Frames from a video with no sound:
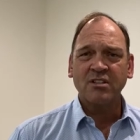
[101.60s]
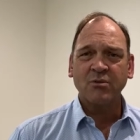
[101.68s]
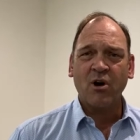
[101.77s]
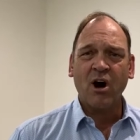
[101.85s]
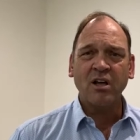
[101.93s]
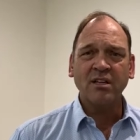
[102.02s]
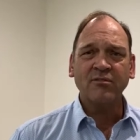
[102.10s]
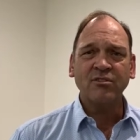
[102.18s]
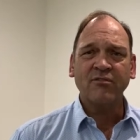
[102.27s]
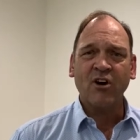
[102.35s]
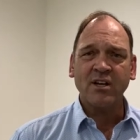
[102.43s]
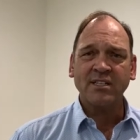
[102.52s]
So a high level
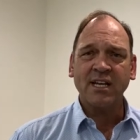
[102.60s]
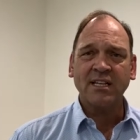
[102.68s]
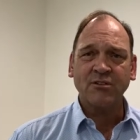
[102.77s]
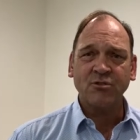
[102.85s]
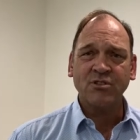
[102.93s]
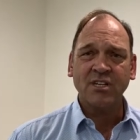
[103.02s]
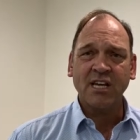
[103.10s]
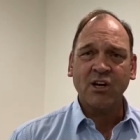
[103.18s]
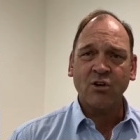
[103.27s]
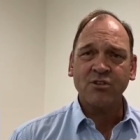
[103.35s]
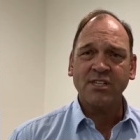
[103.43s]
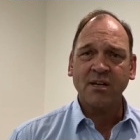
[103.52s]
of IT literacy
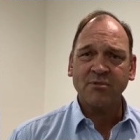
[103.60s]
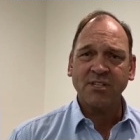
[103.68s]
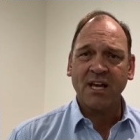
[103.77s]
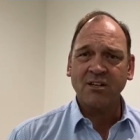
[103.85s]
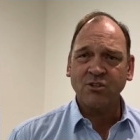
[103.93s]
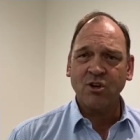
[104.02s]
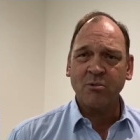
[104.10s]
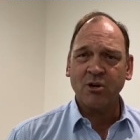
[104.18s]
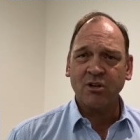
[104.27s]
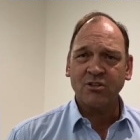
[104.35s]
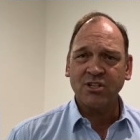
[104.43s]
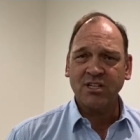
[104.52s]
concepts and
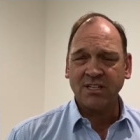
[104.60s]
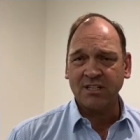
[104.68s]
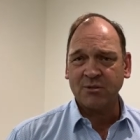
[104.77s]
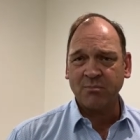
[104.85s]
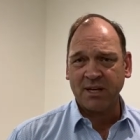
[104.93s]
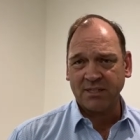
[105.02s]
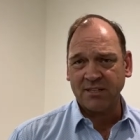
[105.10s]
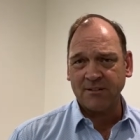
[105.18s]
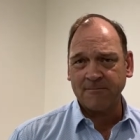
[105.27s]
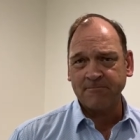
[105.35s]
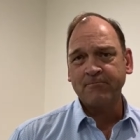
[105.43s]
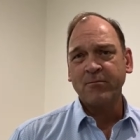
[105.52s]
terminology is
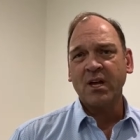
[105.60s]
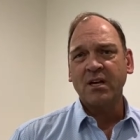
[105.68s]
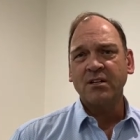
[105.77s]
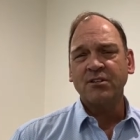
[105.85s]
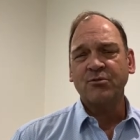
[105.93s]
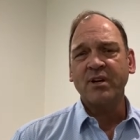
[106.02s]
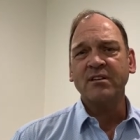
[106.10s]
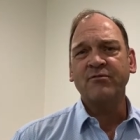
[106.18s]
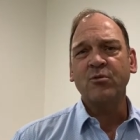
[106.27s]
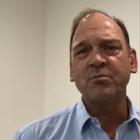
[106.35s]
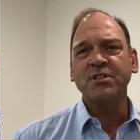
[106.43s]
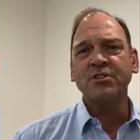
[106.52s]
expected. To read the
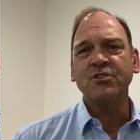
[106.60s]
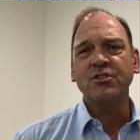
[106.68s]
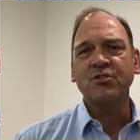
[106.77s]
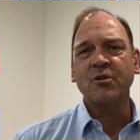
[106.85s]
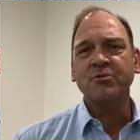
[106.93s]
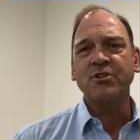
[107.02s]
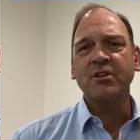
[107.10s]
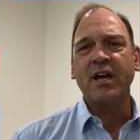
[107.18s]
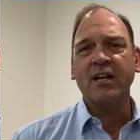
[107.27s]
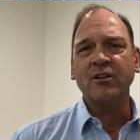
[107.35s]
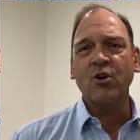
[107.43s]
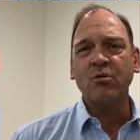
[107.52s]
full position description
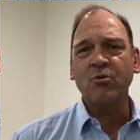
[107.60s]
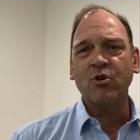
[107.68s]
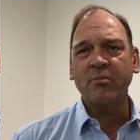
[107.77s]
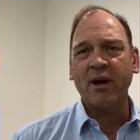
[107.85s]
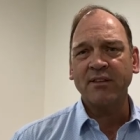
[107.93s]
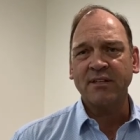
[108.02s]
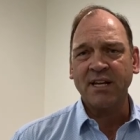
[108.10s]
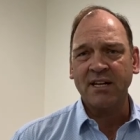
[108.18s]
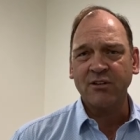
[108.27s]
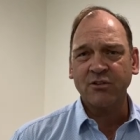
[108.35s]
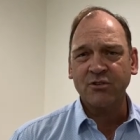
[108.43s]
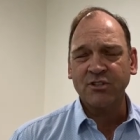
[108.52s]
and learn more about the
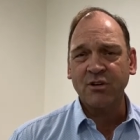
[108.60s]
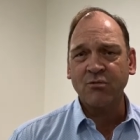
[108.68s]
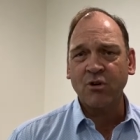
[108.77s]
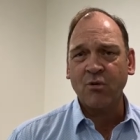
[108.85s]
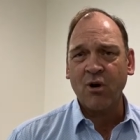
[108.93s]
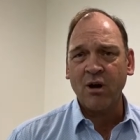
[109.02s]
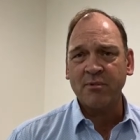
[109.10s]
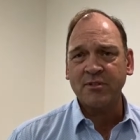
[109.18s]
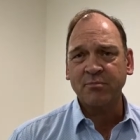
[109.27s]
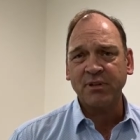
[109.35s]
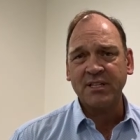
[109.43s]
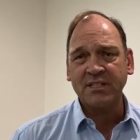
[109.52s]
technical skill requirements,
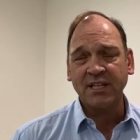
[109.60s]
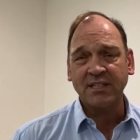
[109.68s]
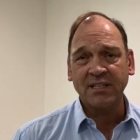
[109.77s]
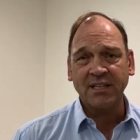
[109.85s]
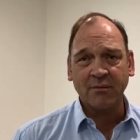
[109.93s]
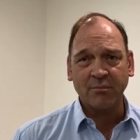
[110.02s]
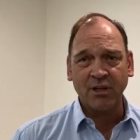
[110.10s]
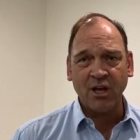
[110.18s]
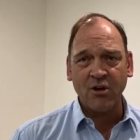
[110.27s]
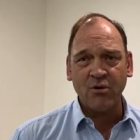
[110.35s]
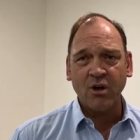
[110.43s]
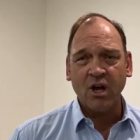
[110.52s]
please click the link
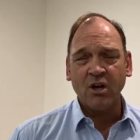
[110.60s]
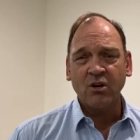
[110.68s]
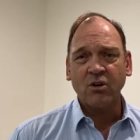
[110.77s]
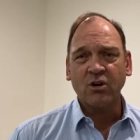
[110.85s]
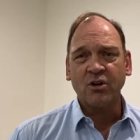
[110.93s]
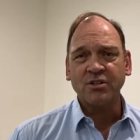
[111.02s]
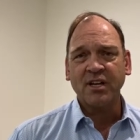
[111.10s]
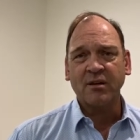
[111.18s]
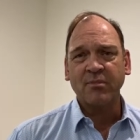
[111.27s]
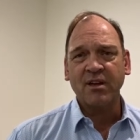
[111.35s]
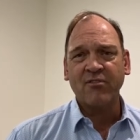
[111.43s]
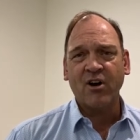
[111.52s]
below or
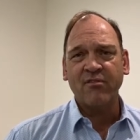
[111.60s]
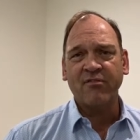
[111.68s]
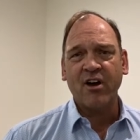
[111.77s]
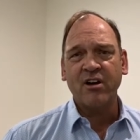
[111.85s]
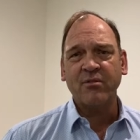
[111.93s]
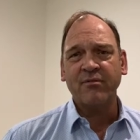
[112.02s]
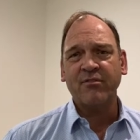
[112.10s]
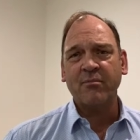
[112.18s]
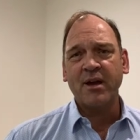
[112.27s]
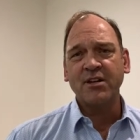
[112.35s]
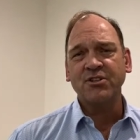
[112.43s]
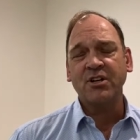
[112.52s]
contact me via phone or
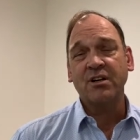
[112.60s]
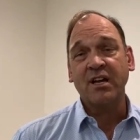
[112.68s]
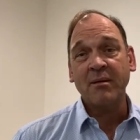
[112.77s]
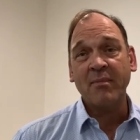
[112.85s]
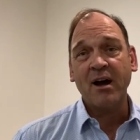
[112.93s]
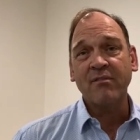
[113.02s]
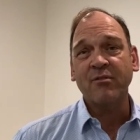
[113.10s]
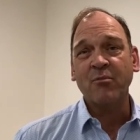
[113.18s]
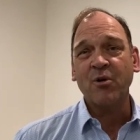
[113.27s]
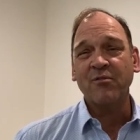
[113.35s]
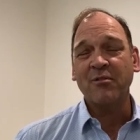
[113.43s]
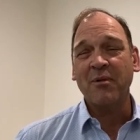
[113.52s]
information, uh, email for
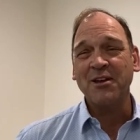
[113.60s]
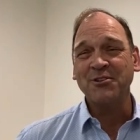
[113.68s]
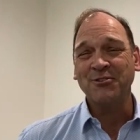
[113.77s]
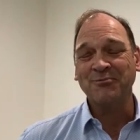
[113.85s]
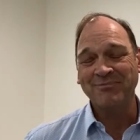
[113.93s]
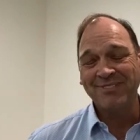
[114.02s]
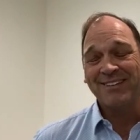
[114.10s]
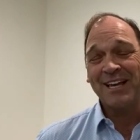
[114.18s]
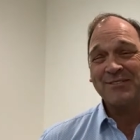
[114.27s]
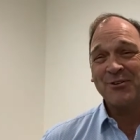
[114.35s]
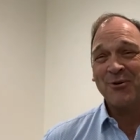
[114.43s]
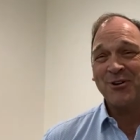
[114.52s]
more information.
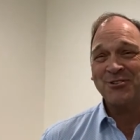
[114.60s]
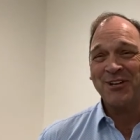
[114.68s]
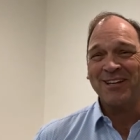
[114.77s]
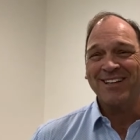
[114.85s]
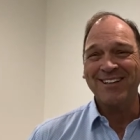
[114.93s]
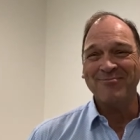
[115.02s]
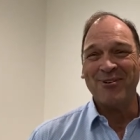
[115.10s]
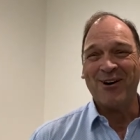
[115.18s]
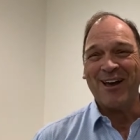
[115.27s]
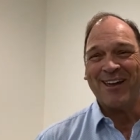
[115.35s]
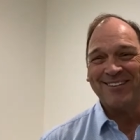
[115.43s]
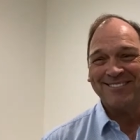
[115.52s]
Thanks for watching. Bye.